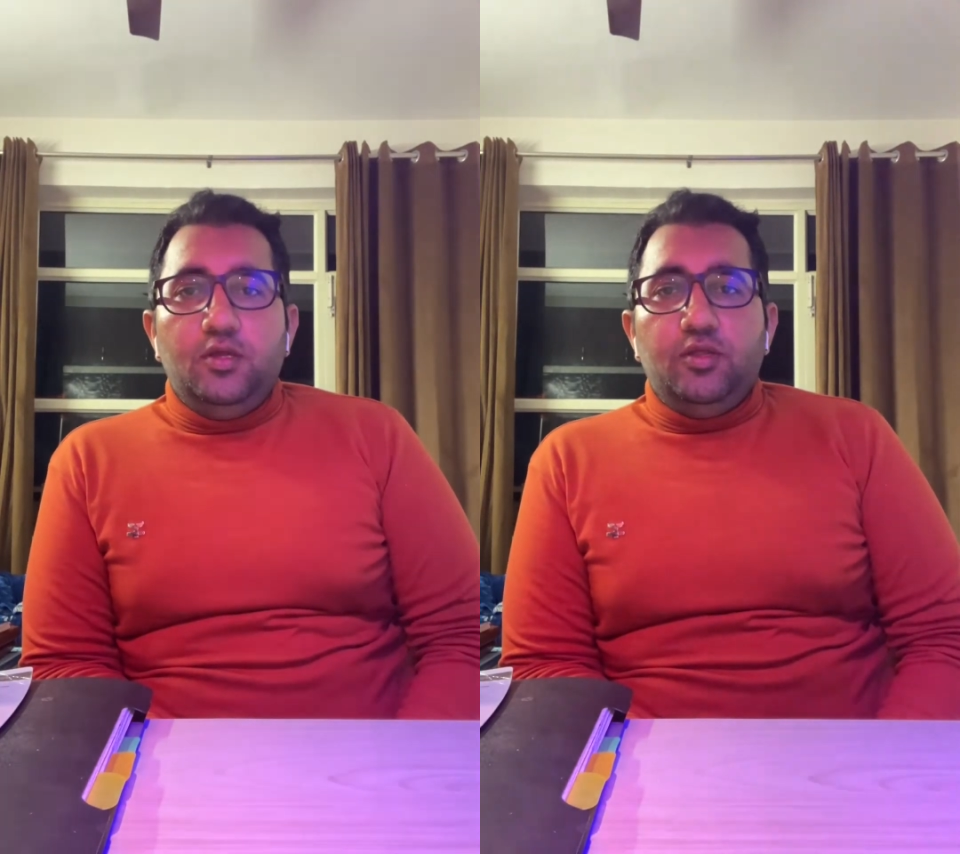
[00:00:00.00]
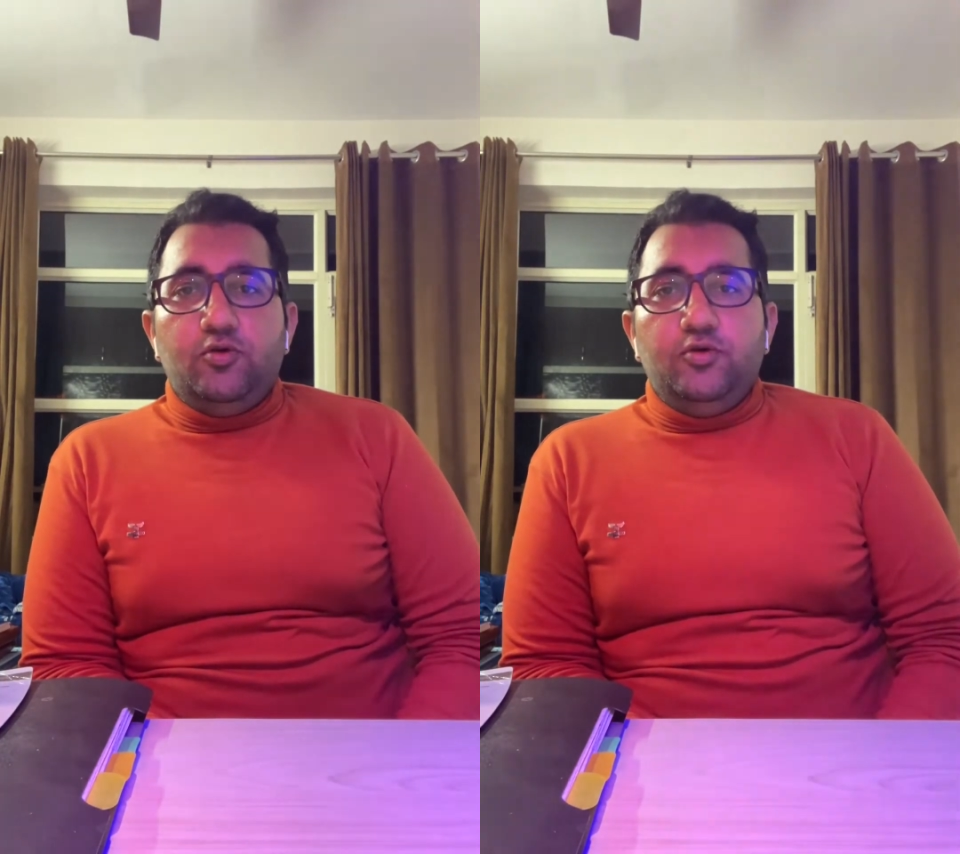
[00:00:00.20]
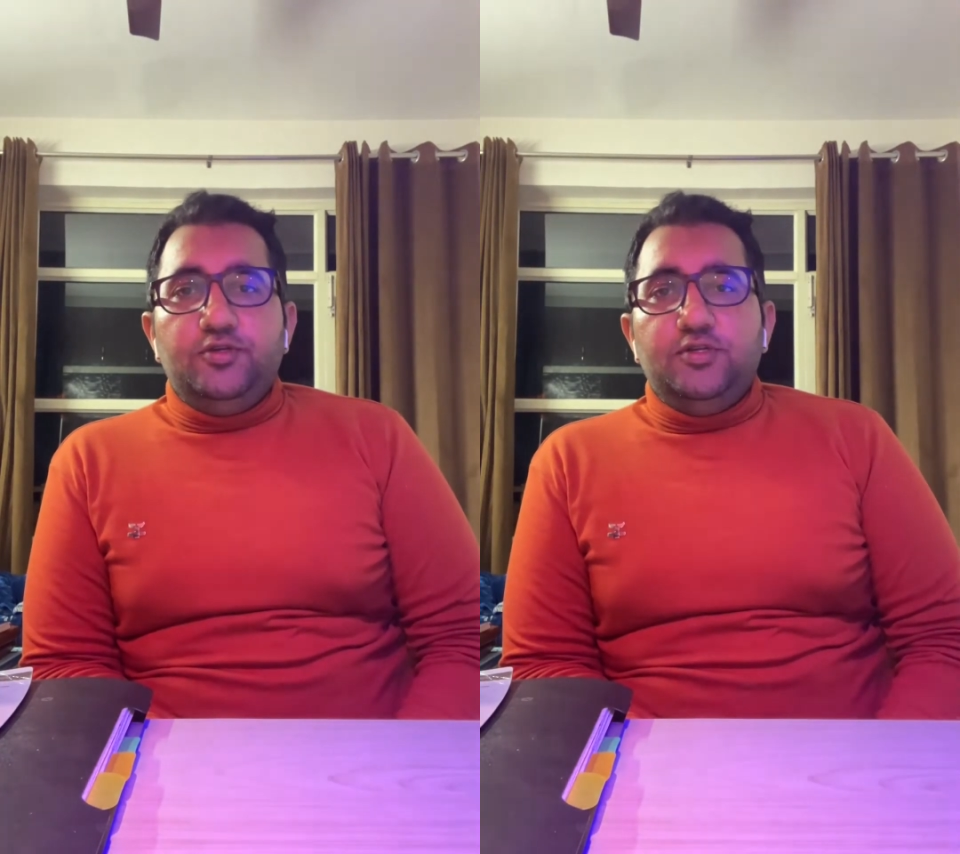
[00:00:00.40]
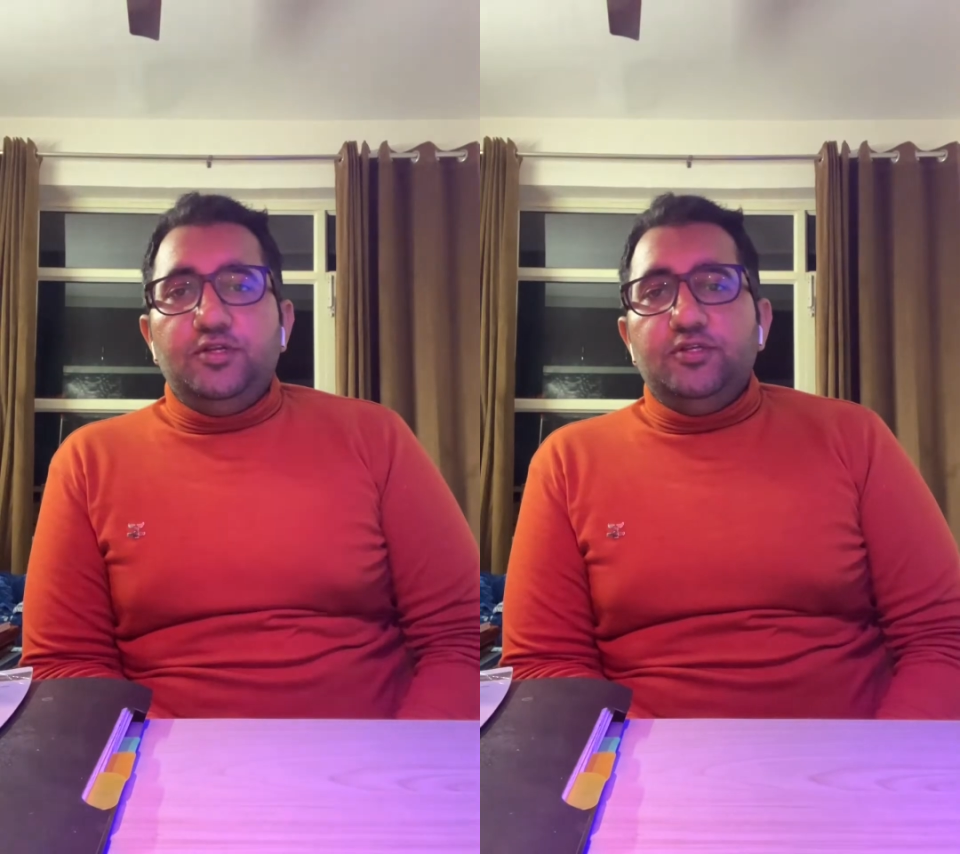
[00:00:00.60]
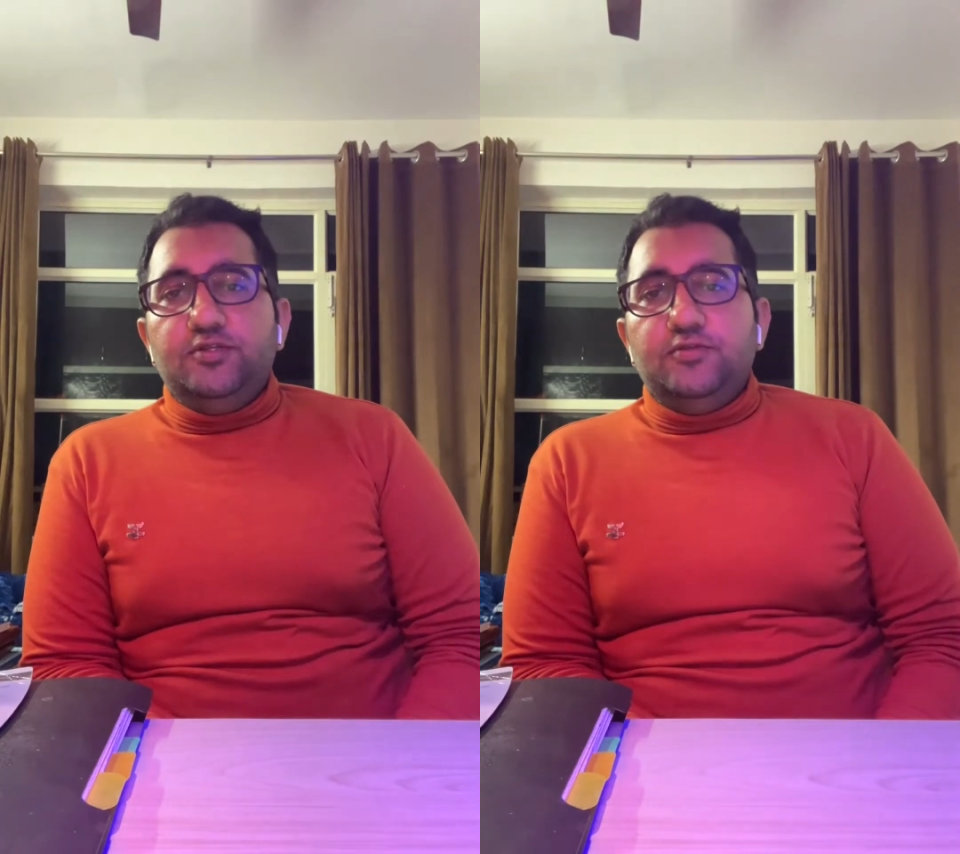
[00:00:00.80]
The question
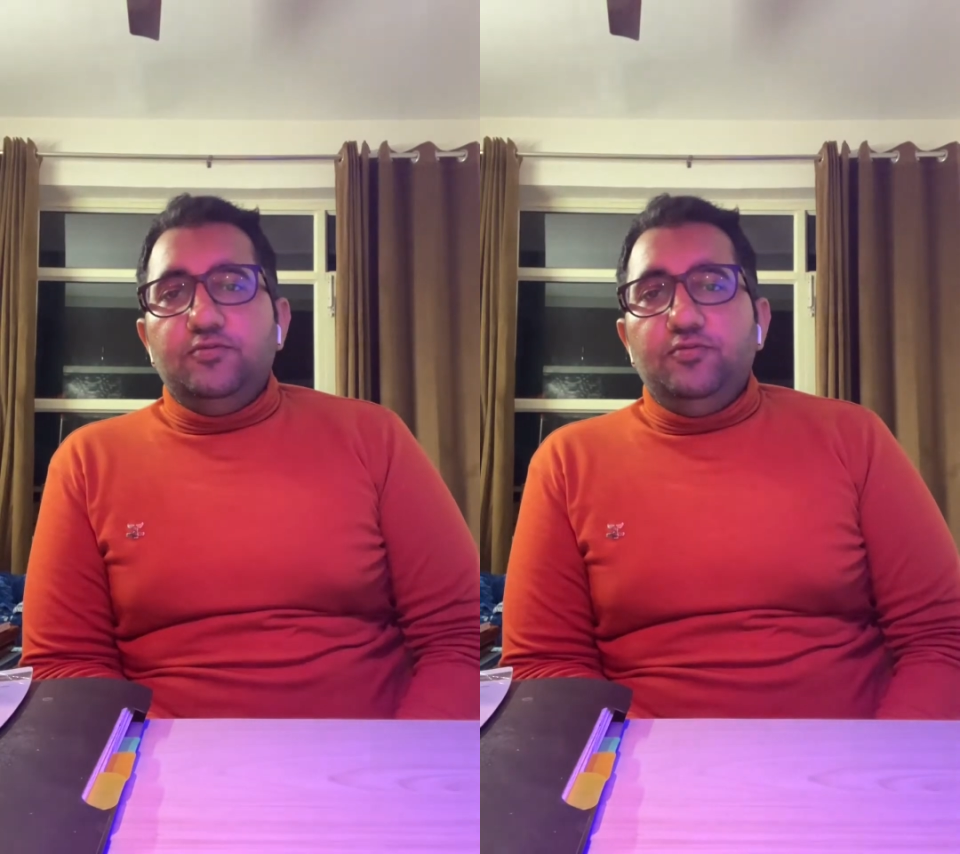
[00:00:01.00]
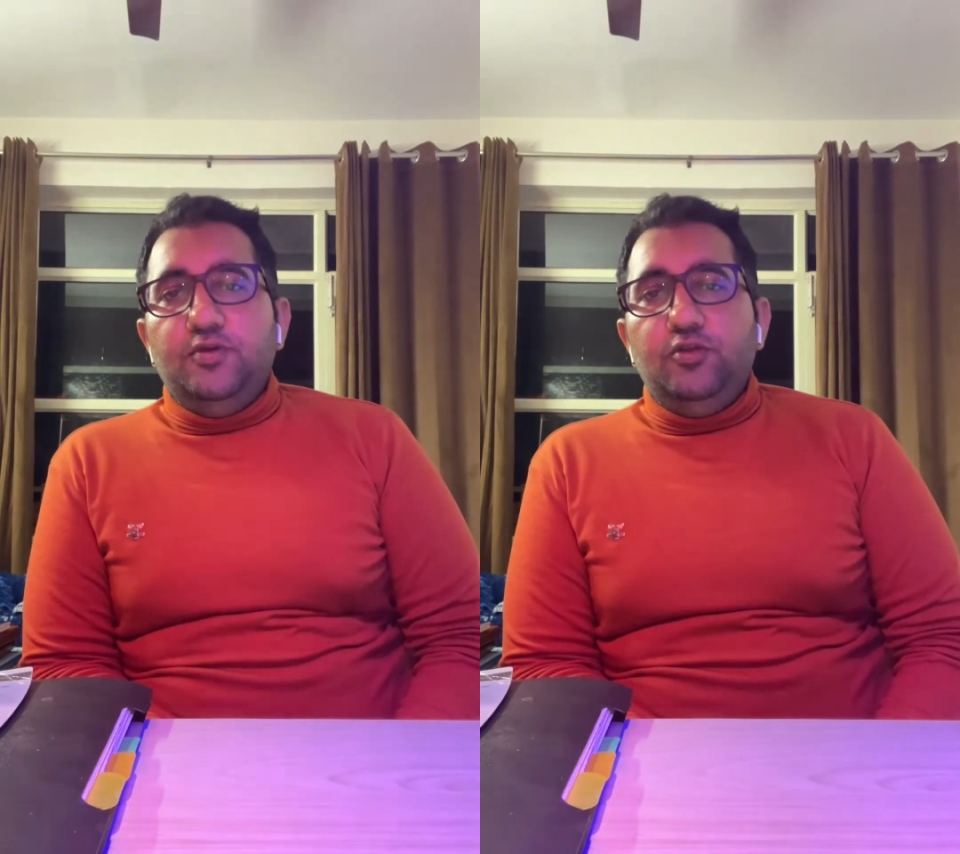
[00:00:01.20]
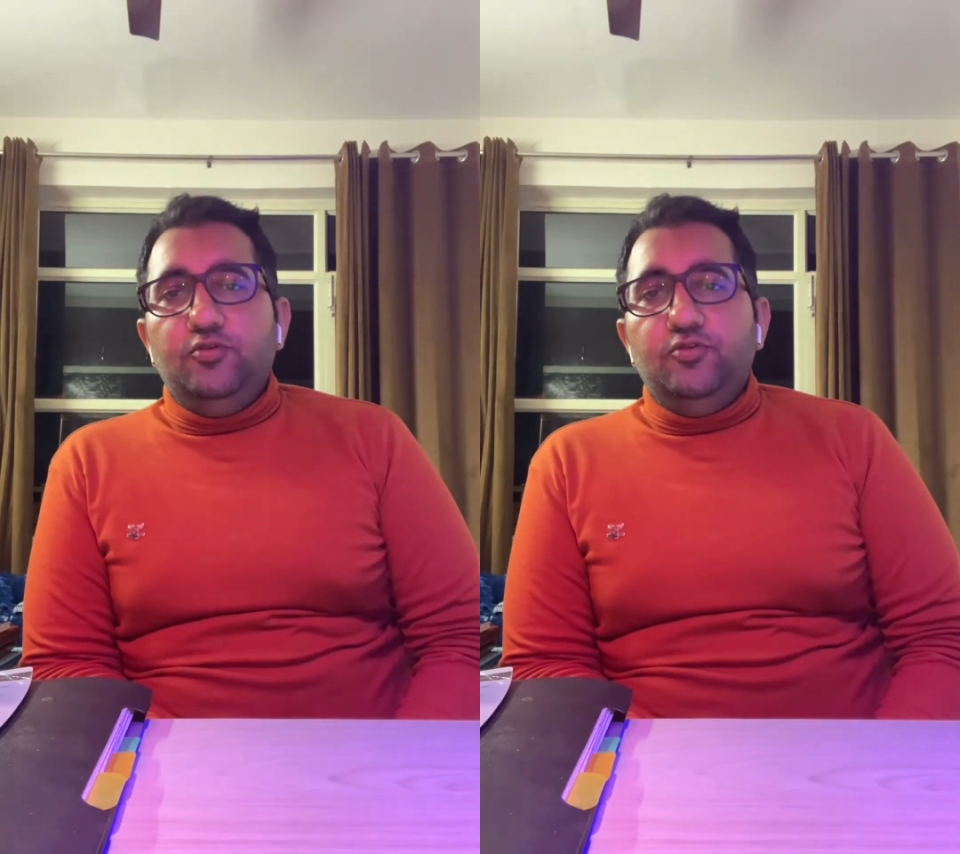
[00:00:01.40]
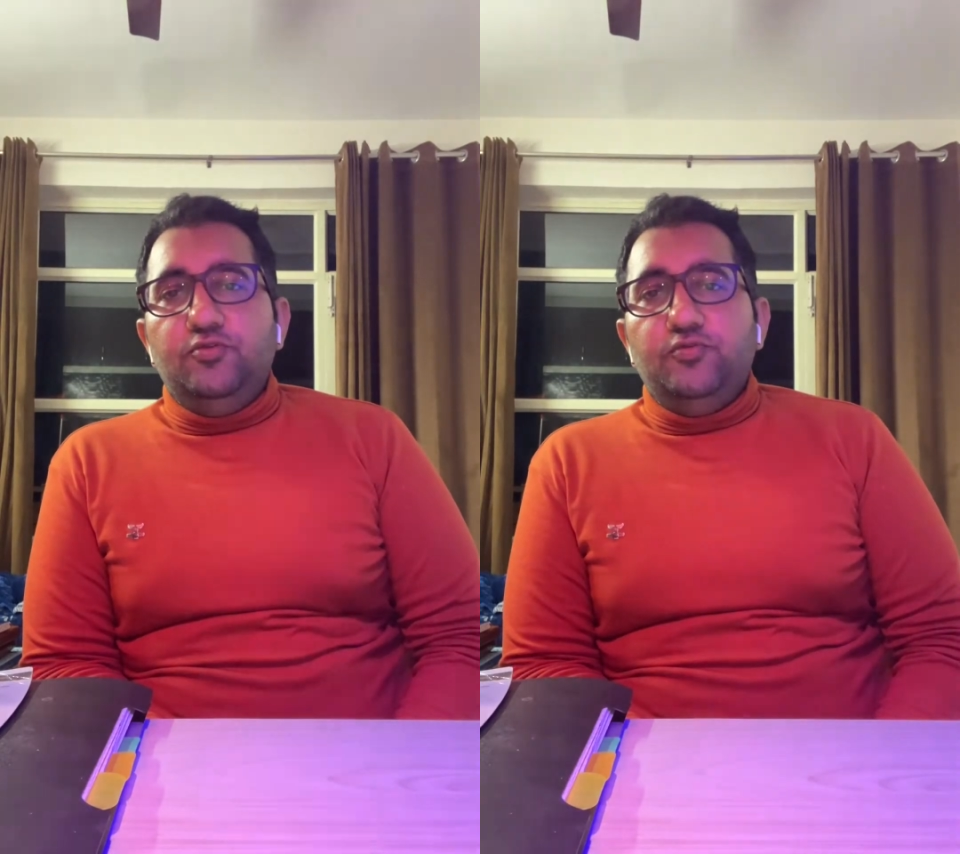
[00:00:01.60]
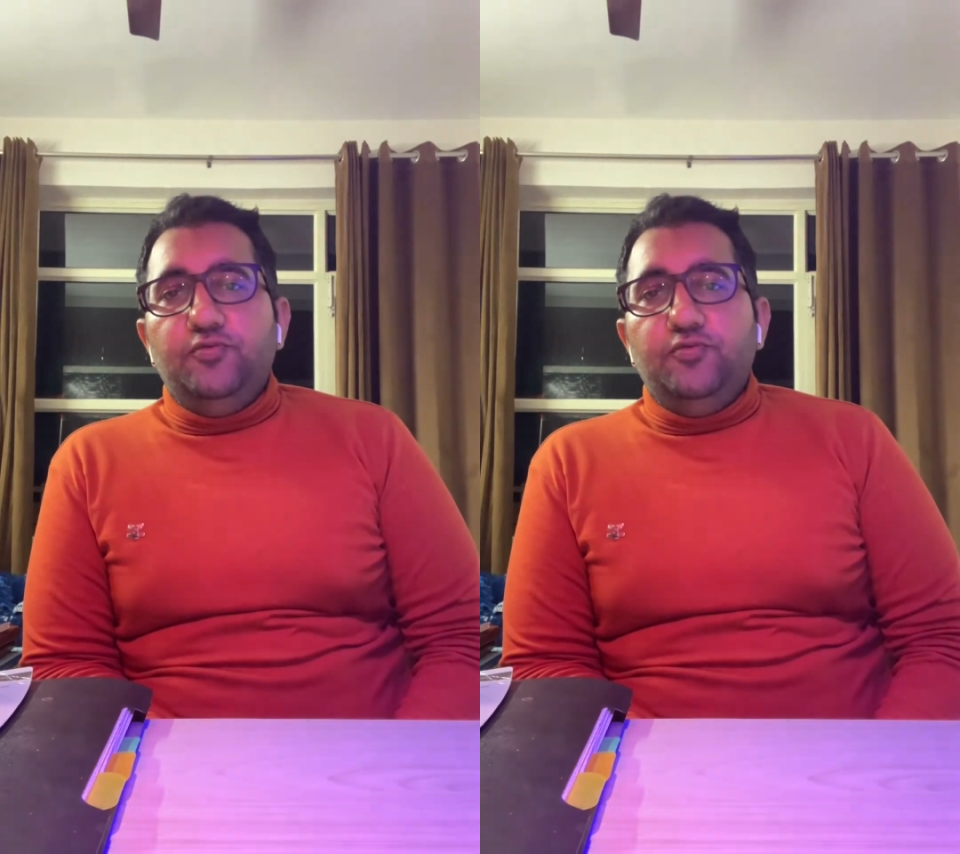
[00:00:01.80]
is where you do